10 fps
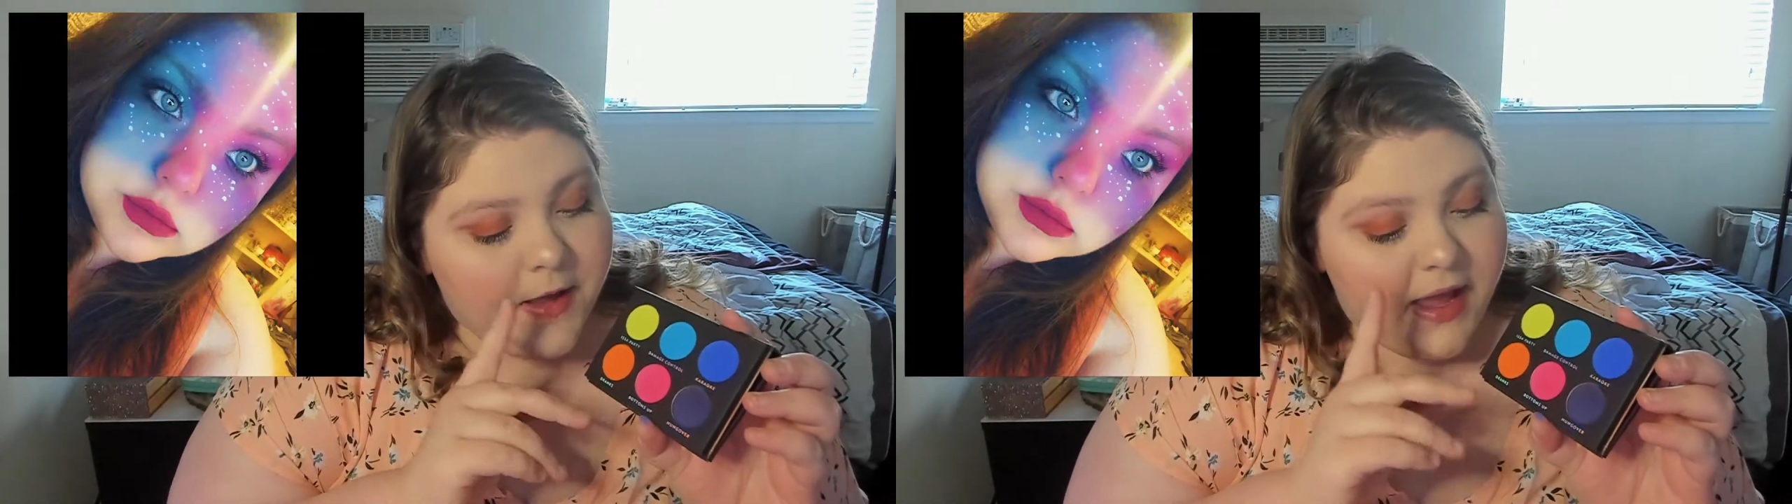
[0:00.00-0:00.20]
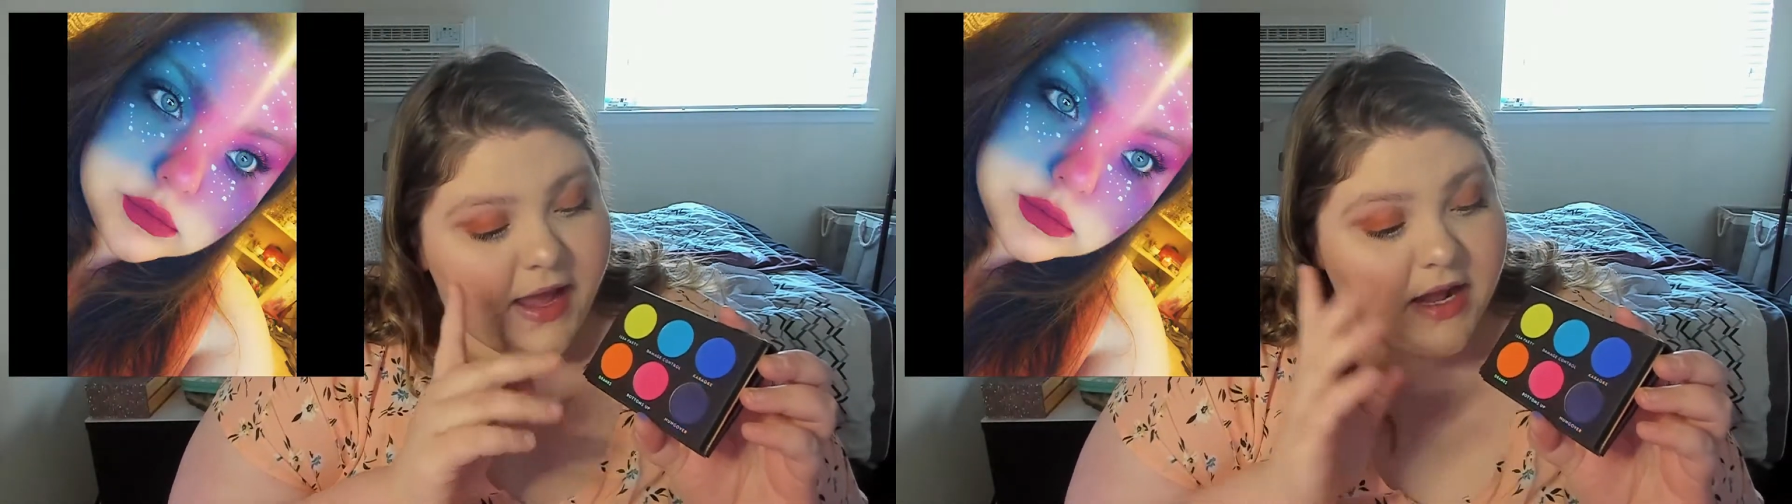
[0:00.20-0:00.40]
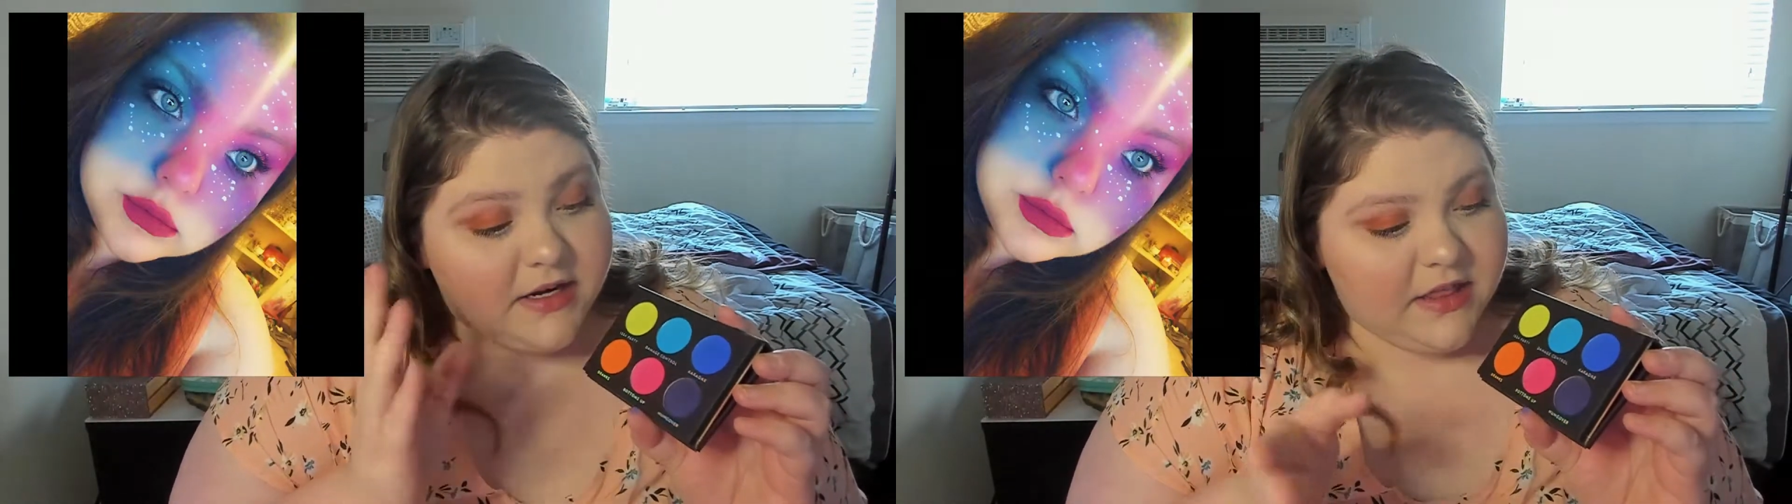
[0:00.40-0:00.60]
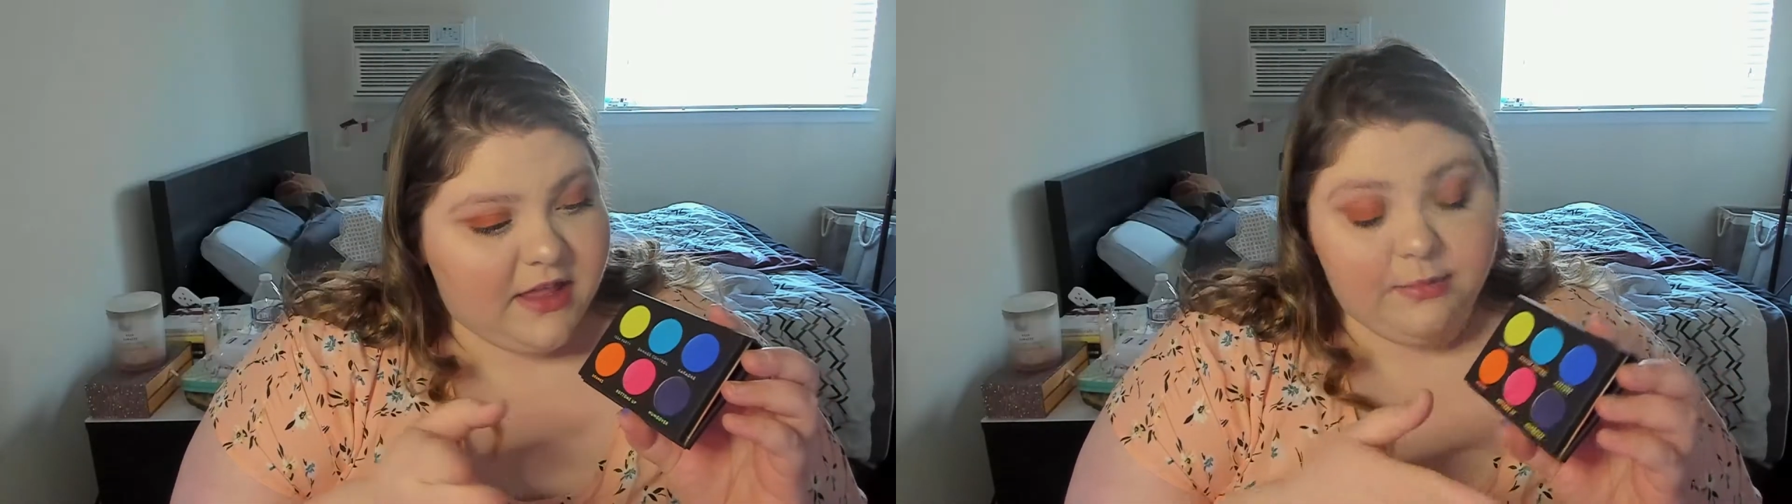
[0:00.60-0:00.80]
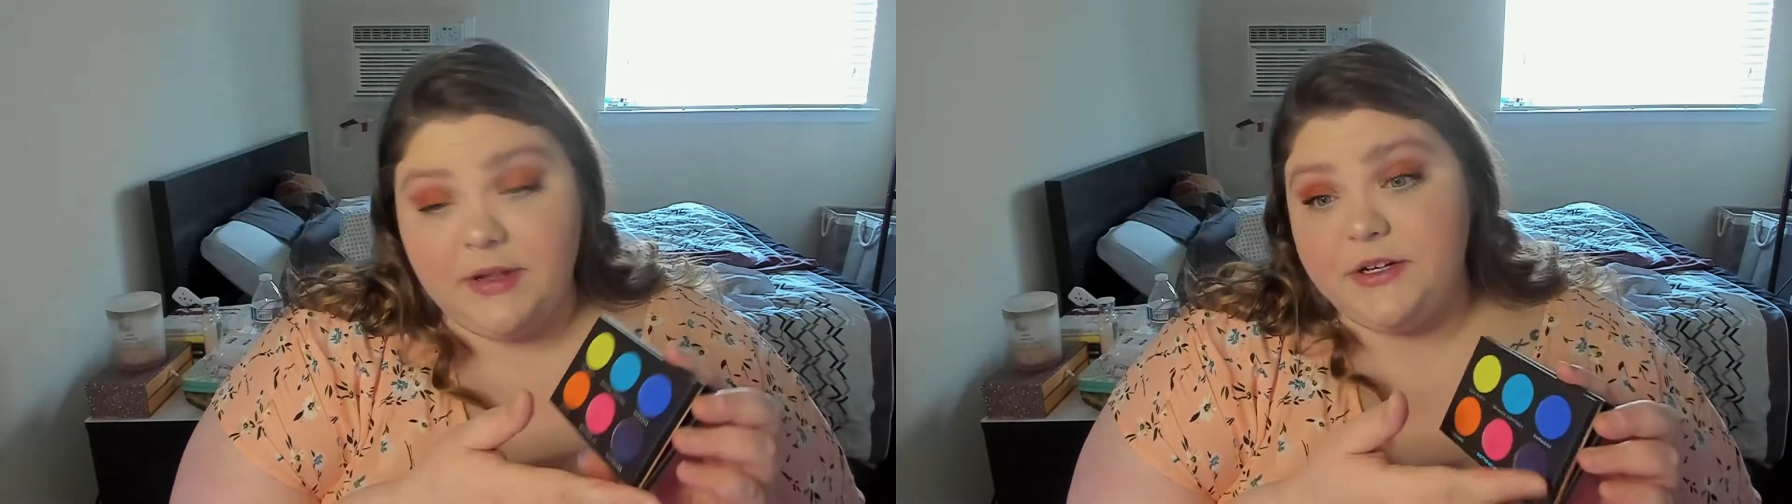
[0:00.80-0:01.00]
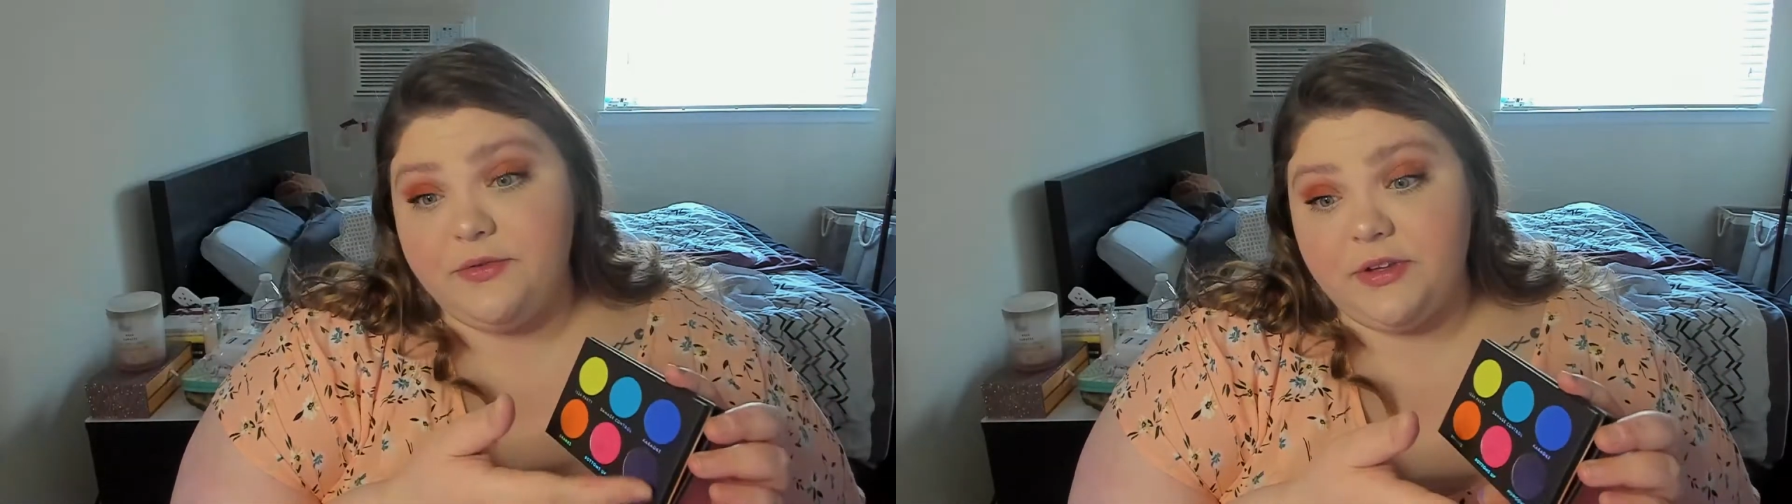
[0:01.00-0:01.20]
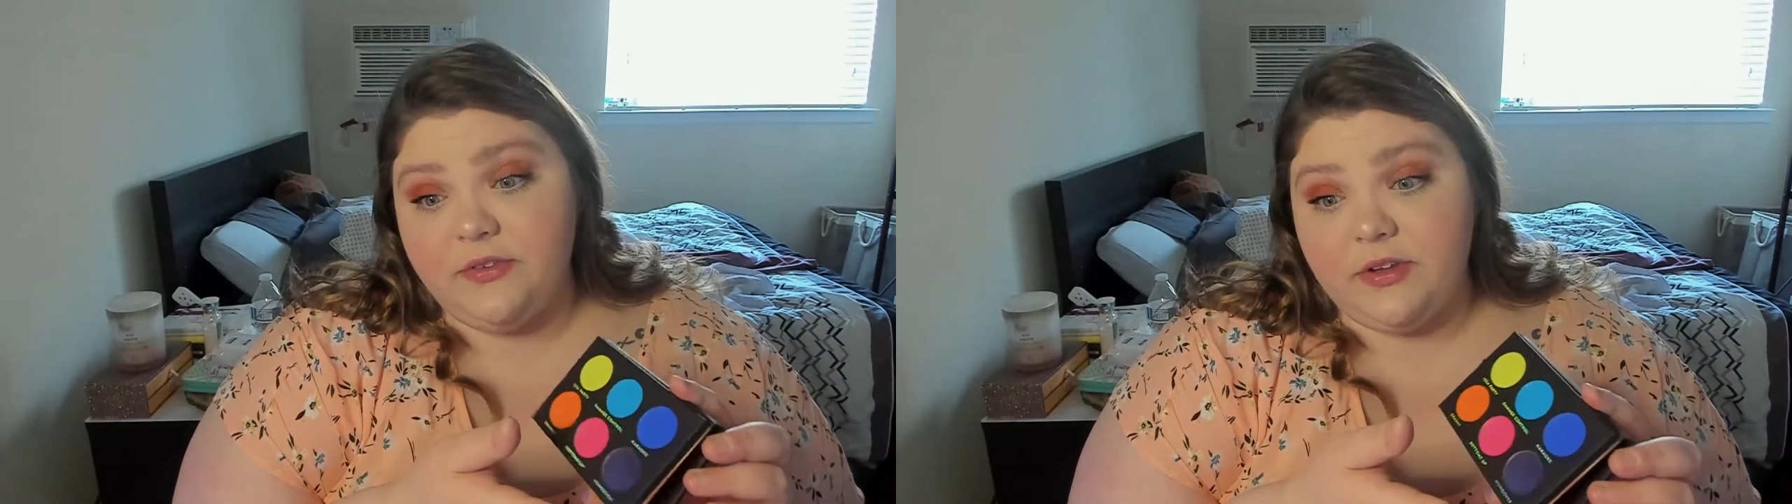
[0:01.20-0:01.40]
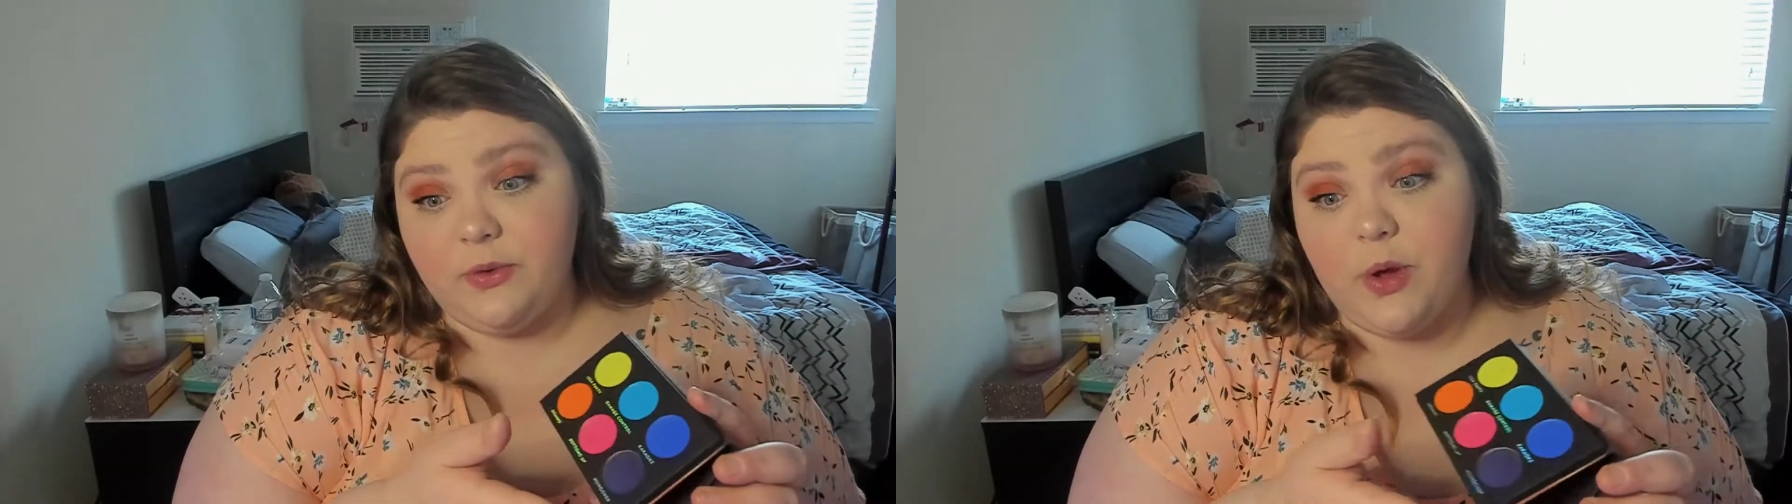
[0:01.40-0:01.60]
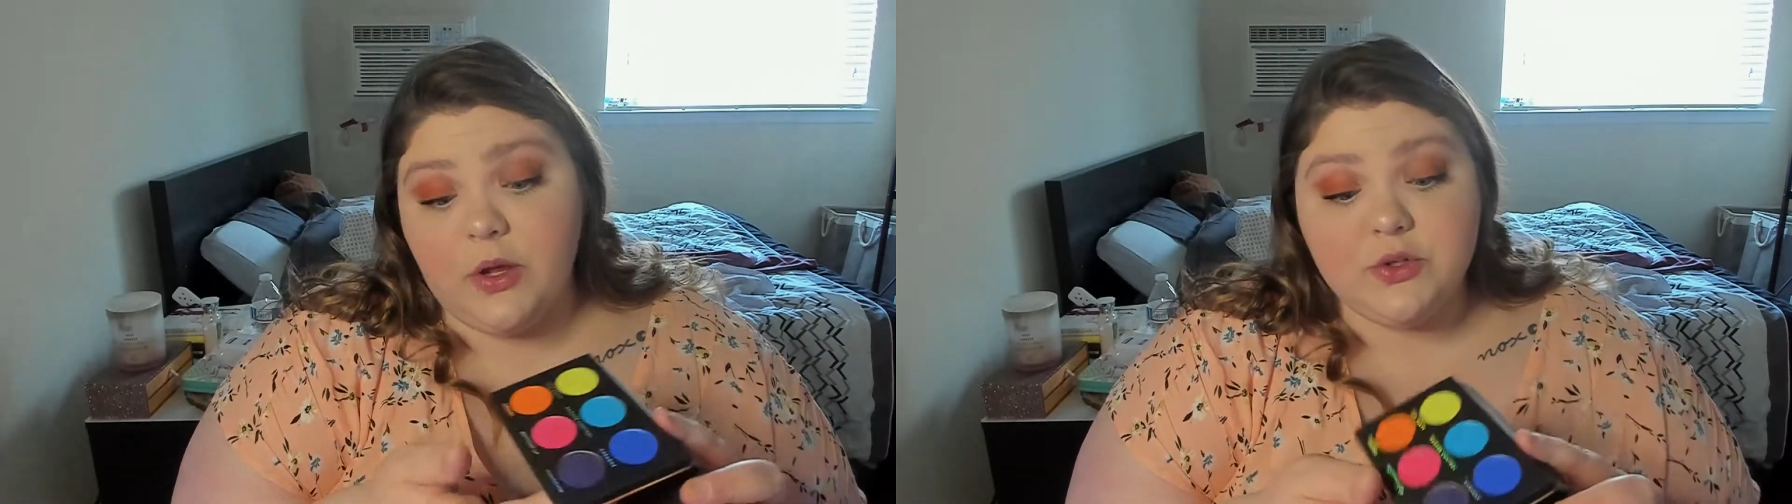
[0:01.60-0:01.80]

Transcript: And they blended really, really well.